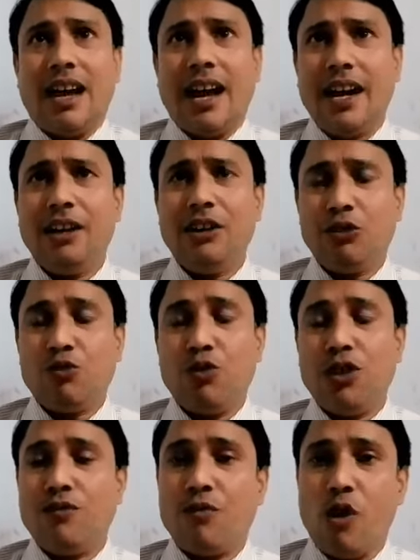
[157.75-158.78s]
and to
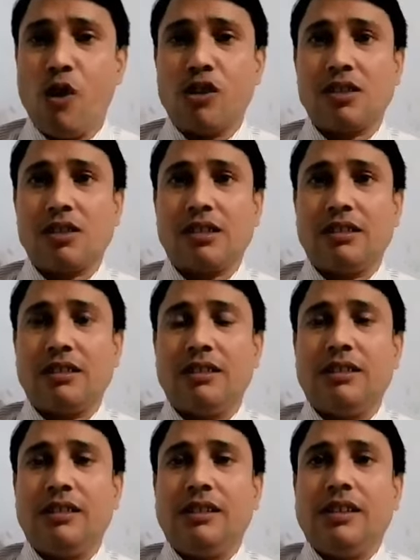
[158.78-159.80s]

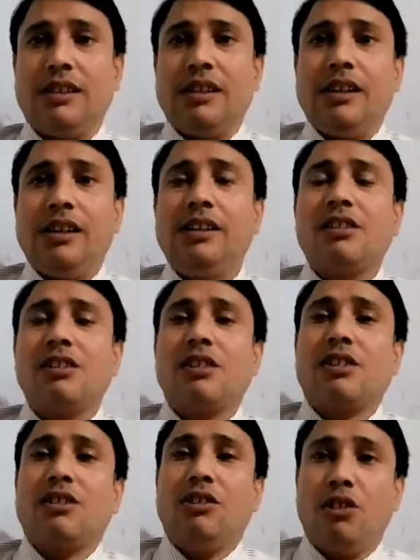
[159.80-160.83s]
enforce
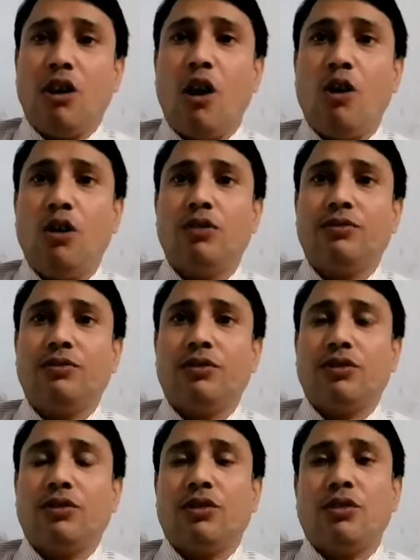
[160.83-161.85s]
its law
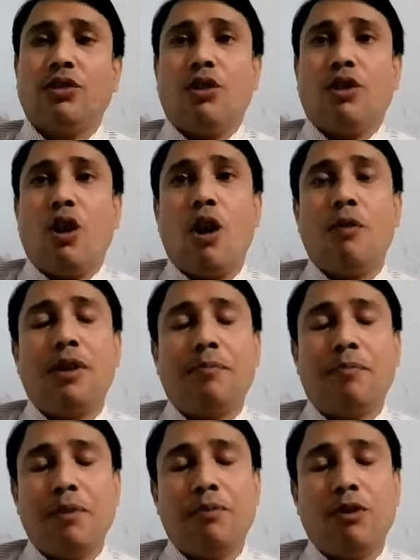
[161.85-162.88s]
over
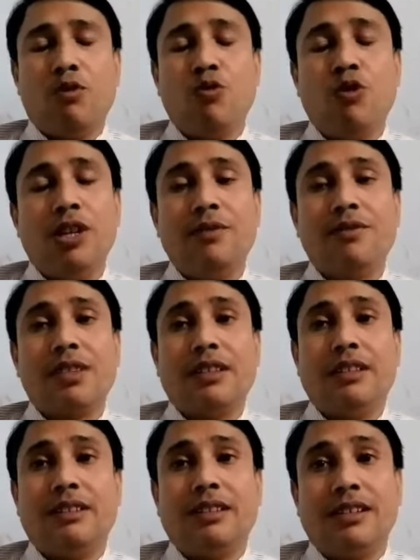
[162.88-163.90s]
people who lives
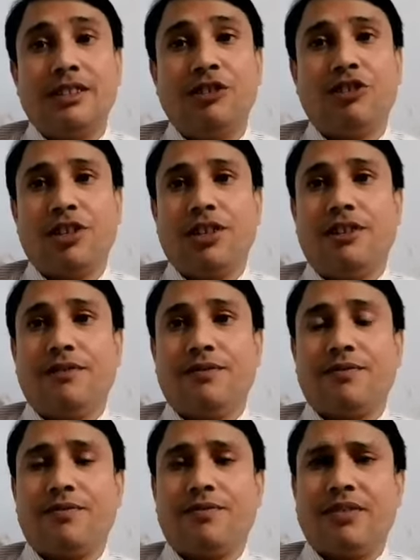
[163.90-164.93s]
in a country.
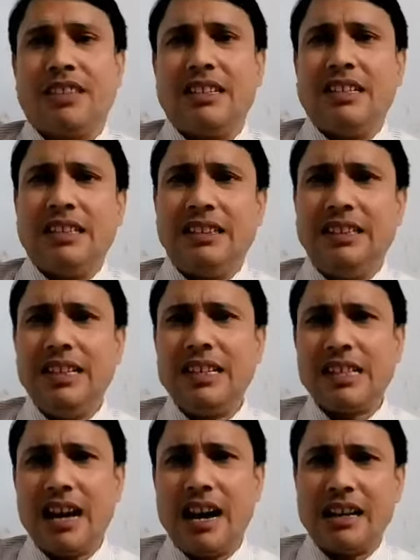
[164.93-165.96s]

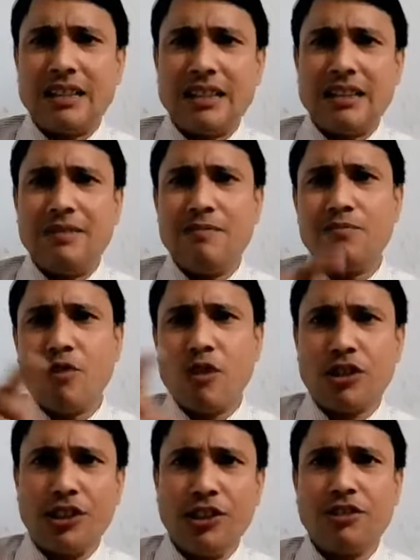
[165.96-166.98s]
These are the
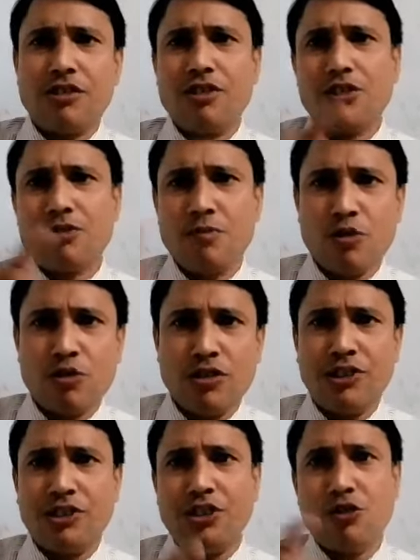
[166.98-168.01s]
important
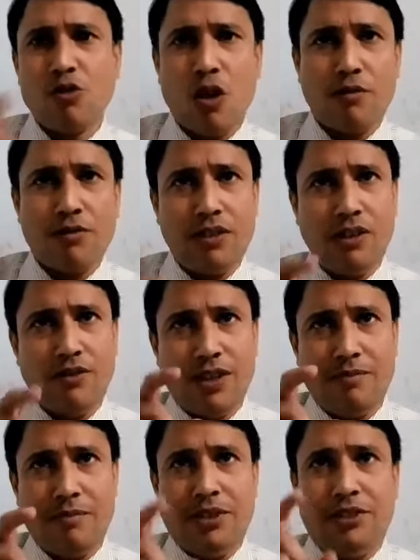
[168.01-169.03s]
responsibilities of
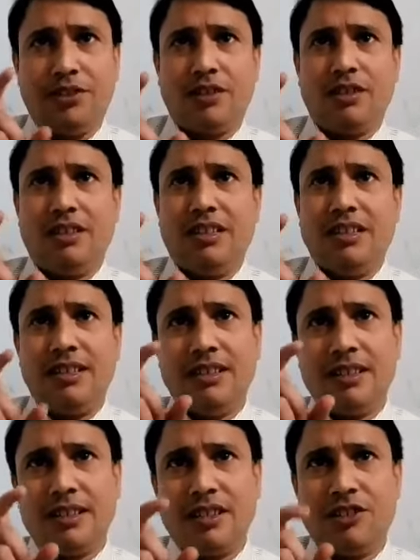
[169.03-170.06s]
government in
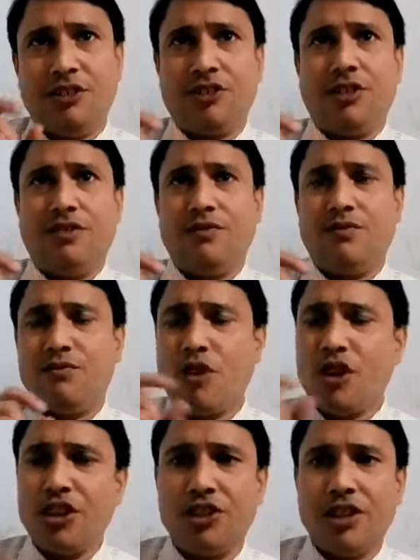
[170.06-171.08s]
a country.
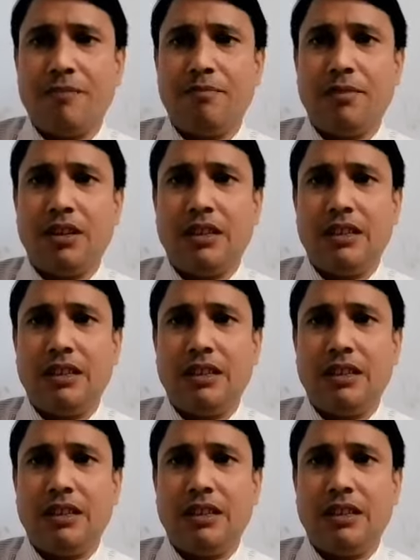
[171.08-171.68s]
For example,